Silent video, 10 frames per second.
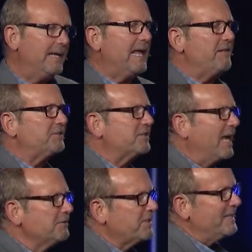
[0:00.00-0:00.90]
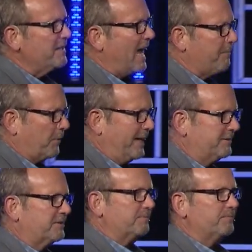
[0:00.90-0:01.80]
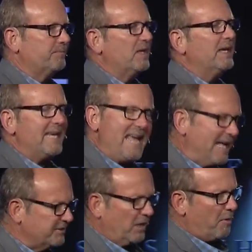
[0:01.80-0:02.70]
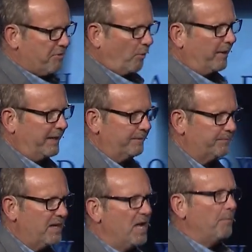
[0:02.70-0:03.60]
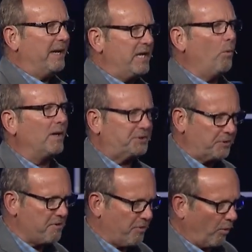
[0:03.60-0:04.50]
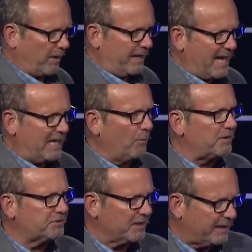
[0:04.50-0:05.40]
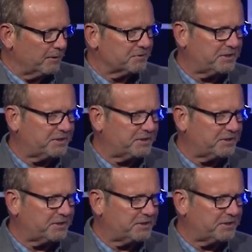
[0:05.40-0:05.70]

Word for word: Now this is how Satan operates. He has no authority, but he wants your authority, and he wants to kill,